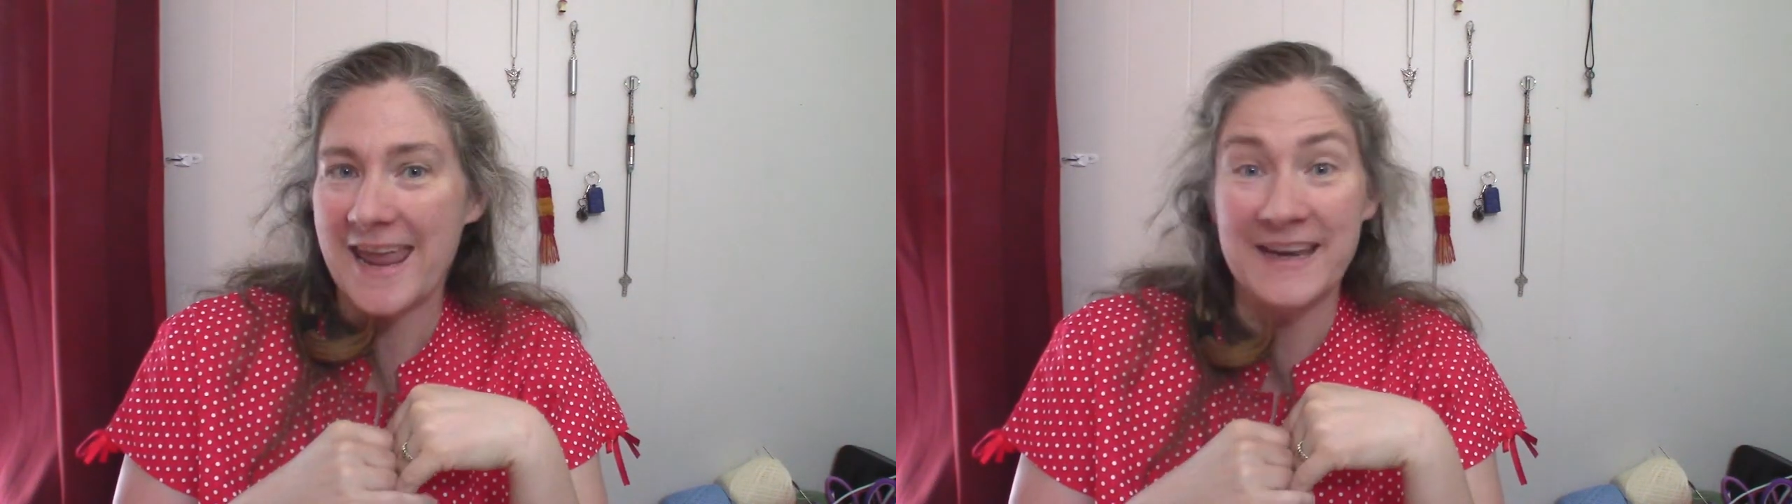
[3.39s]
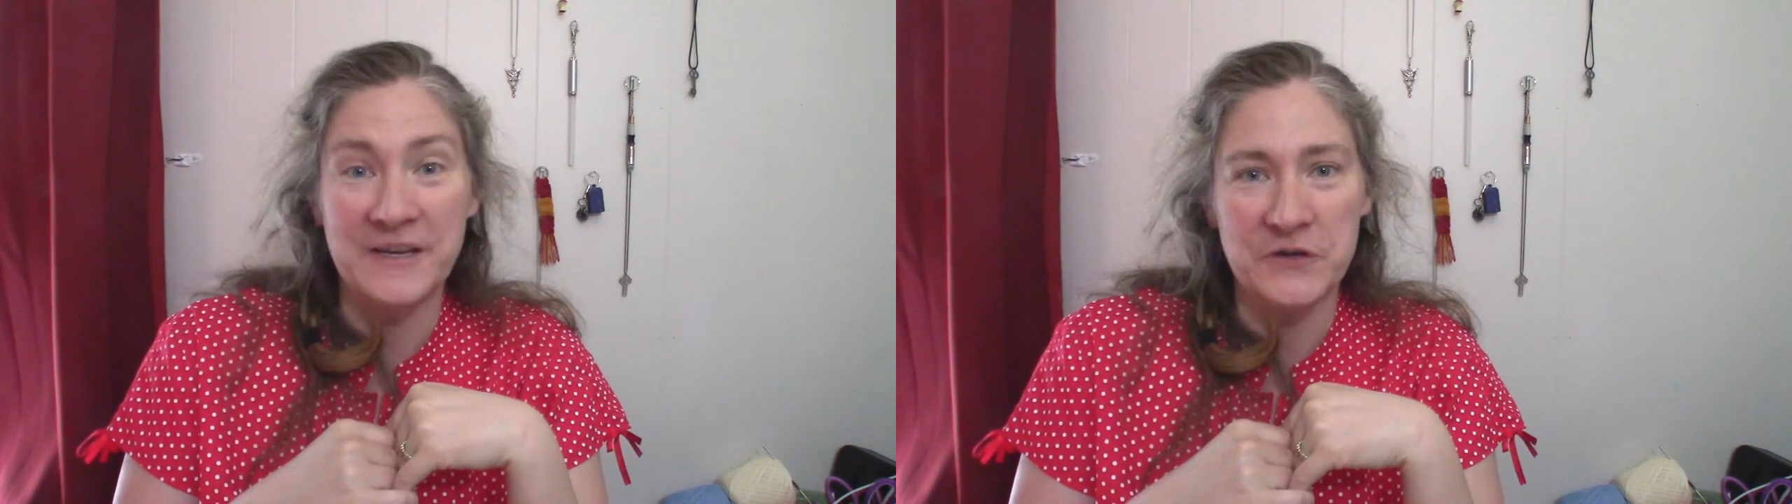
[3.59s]

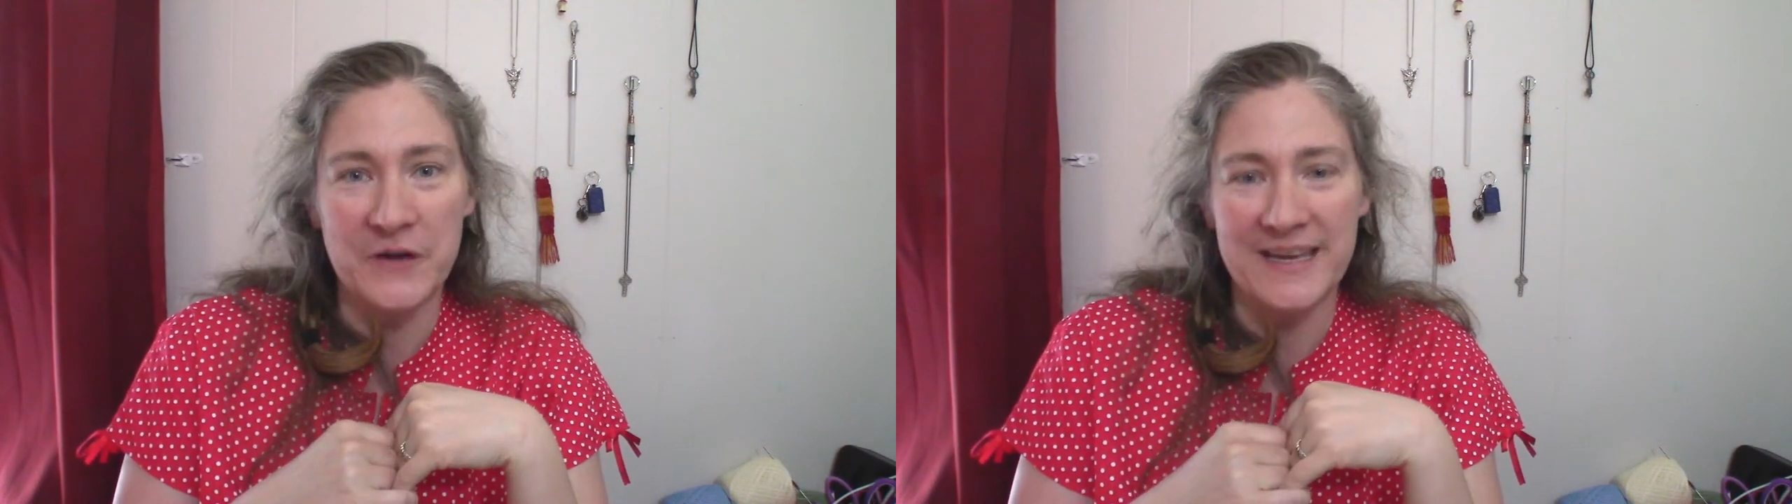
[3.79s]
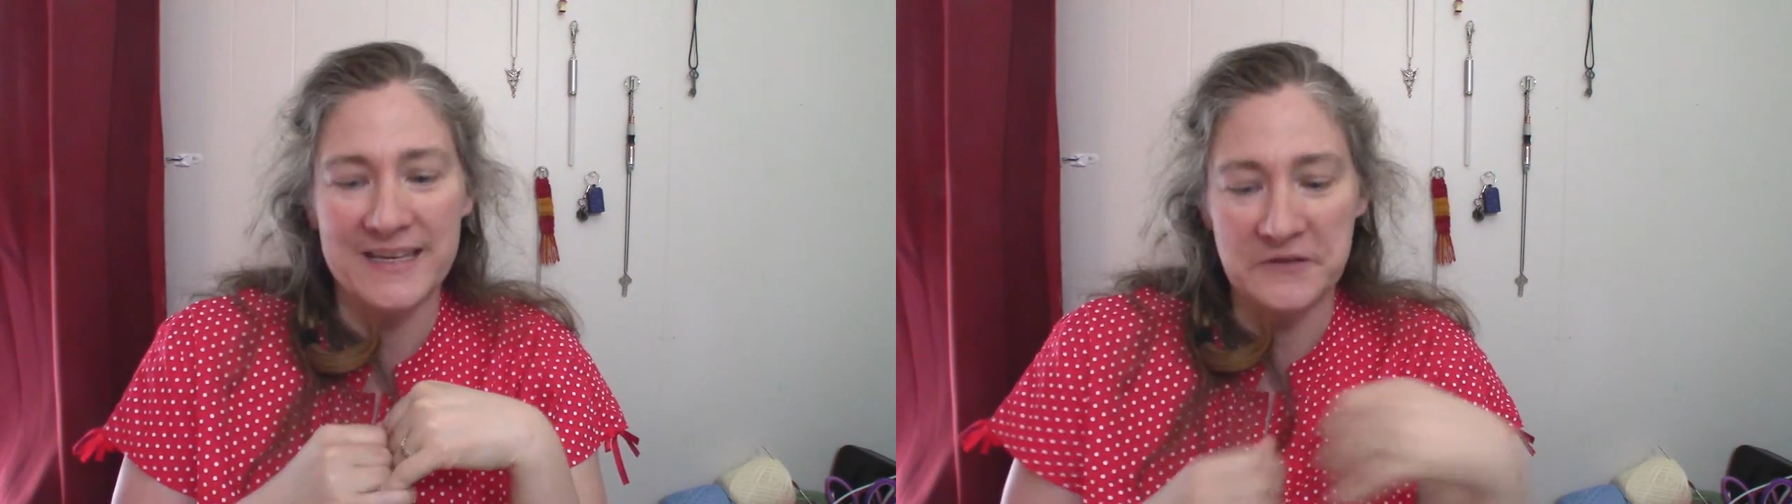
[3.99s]
and enjoy
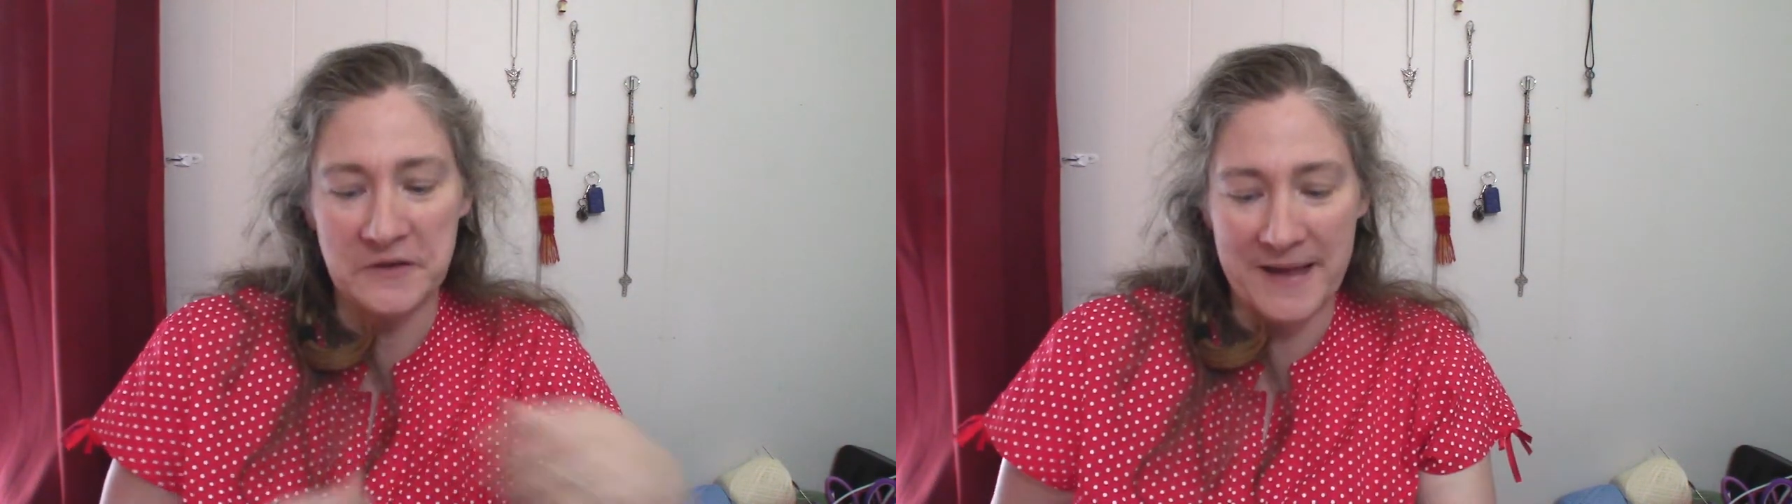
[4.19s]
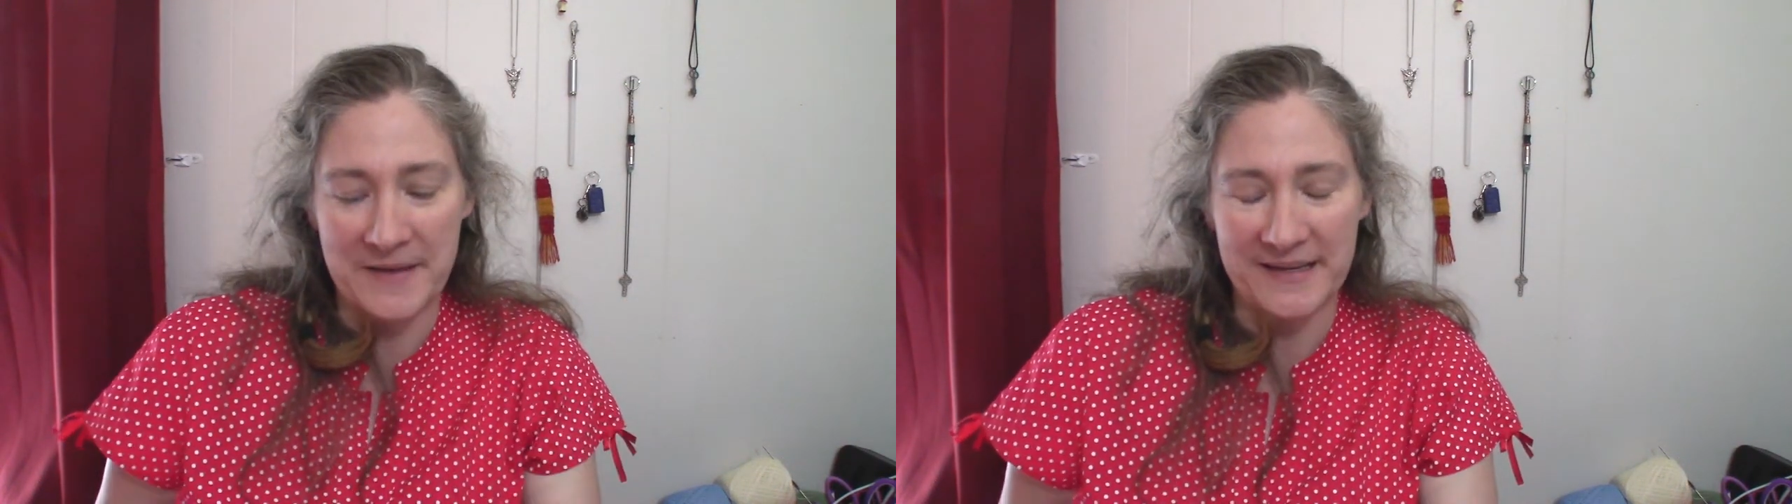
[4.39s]
history
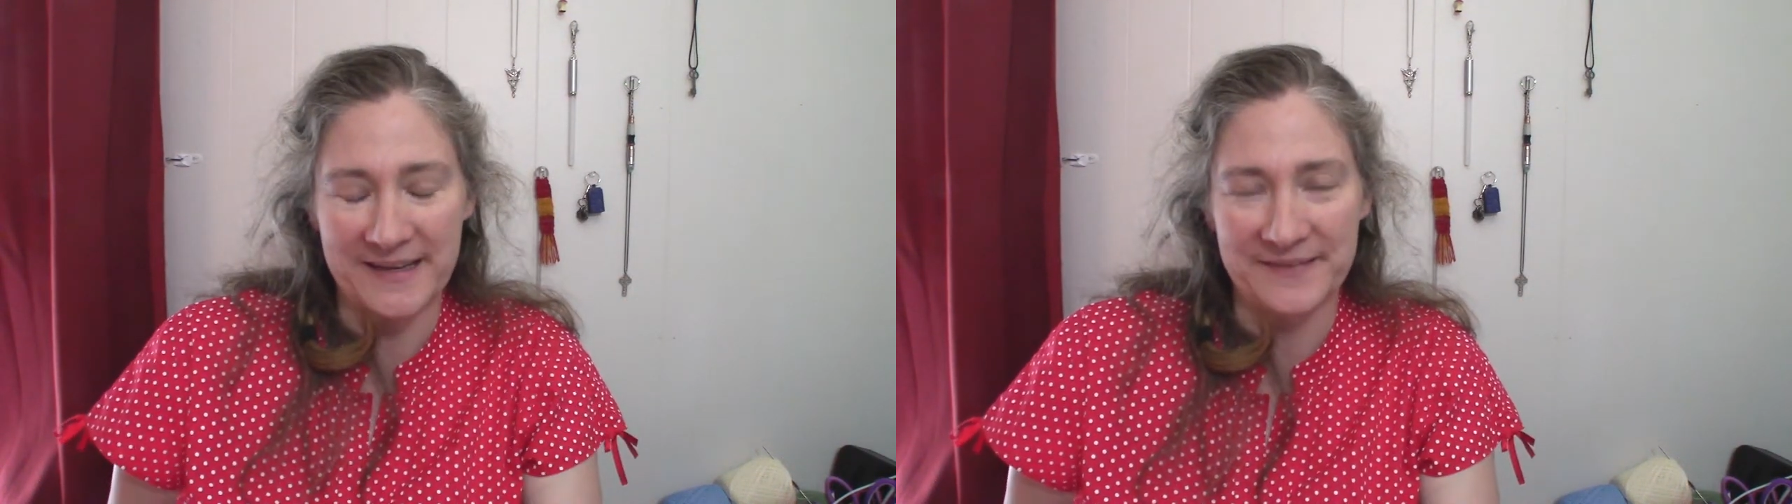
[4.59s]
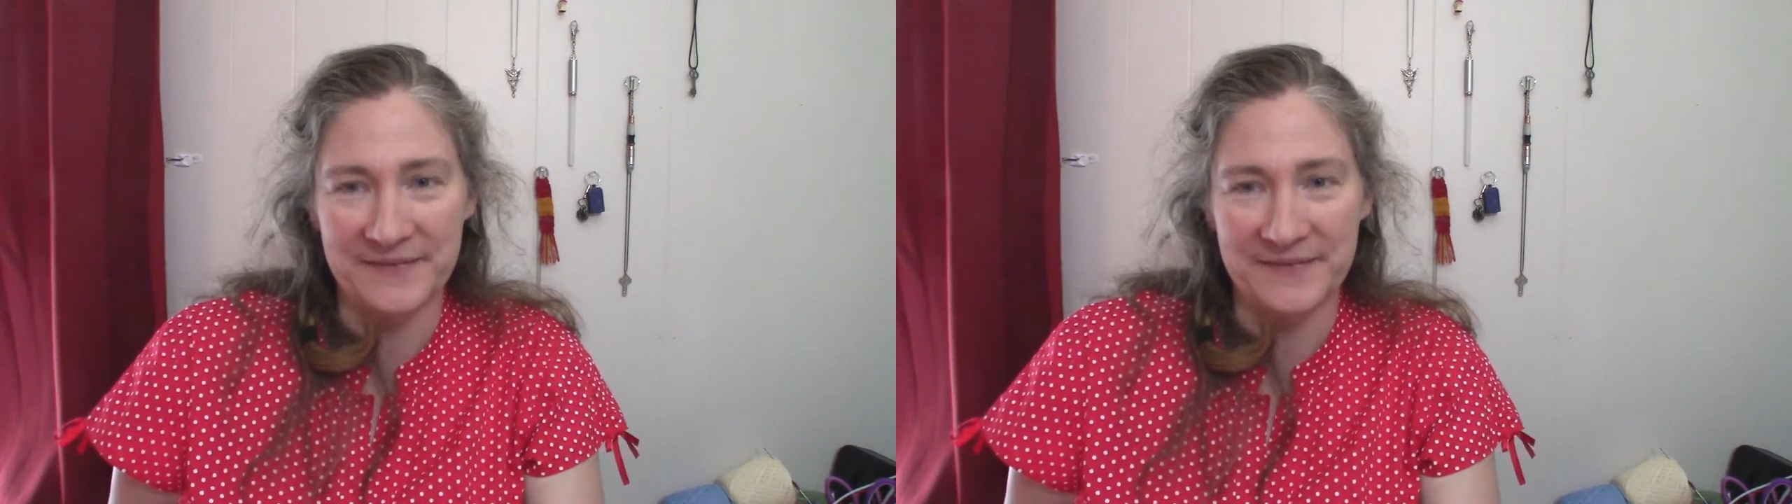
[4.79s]
bounding.